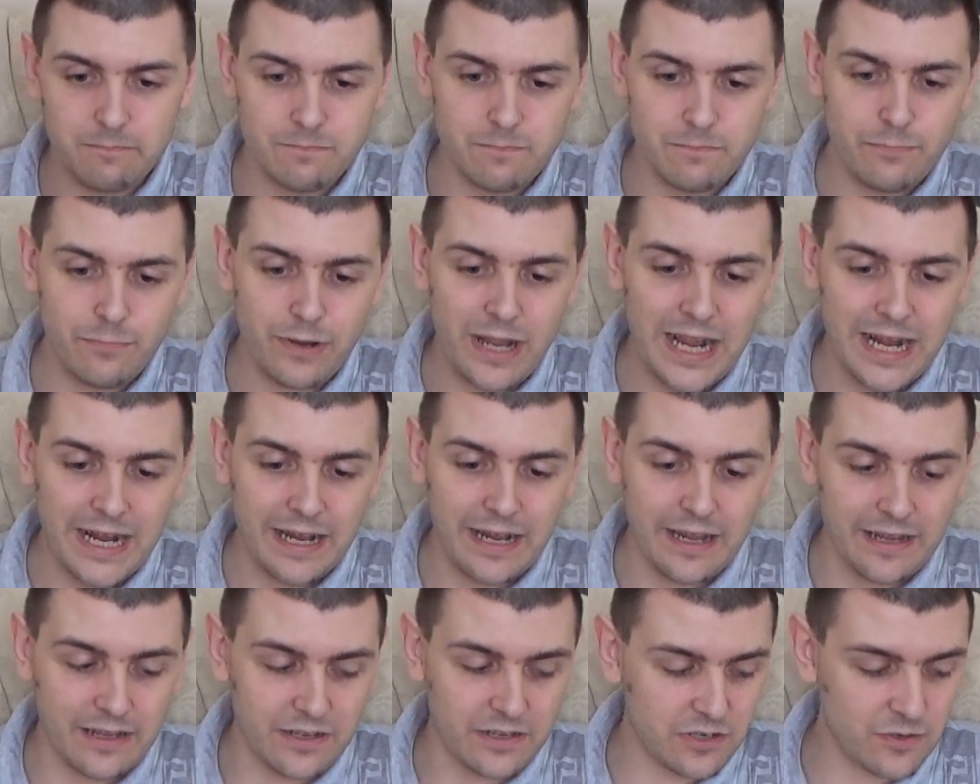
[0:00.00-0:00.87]

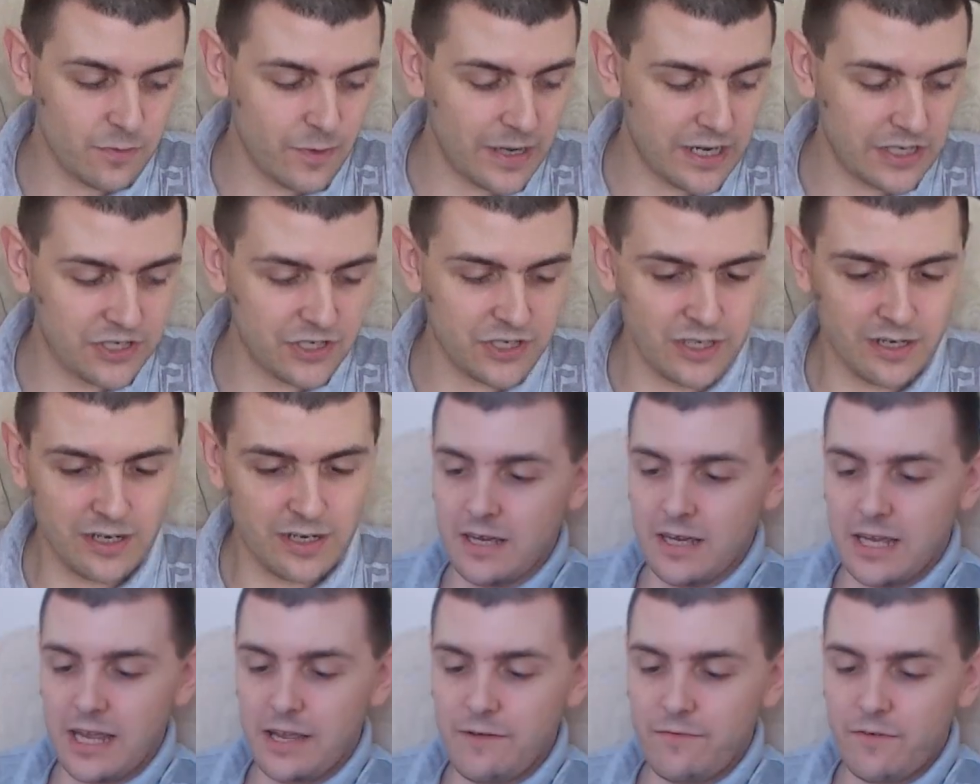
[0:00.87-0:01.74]
packets, which
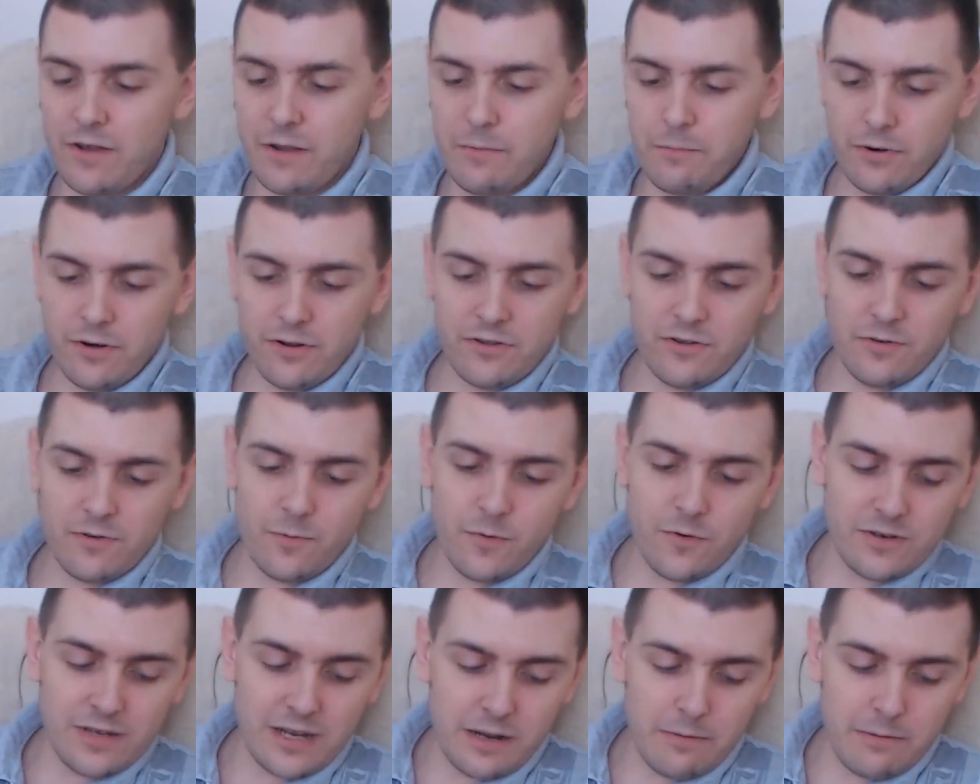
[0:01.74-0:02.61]
if I put it
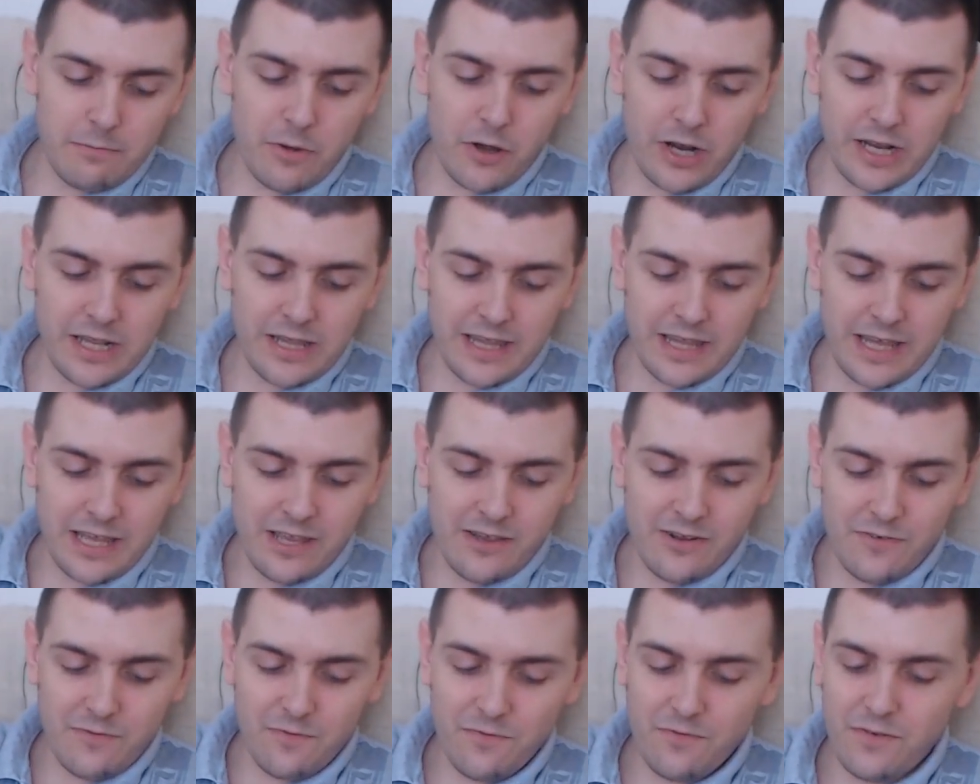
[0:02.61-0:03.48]
towards our mic there,
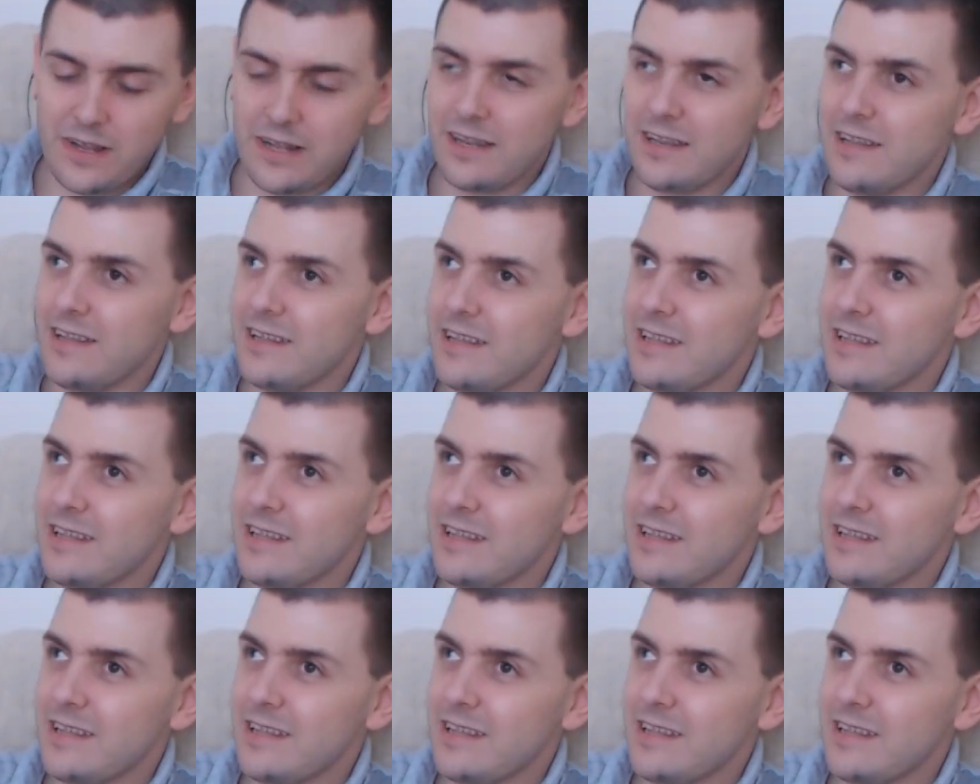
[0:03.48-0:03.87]
you can feel,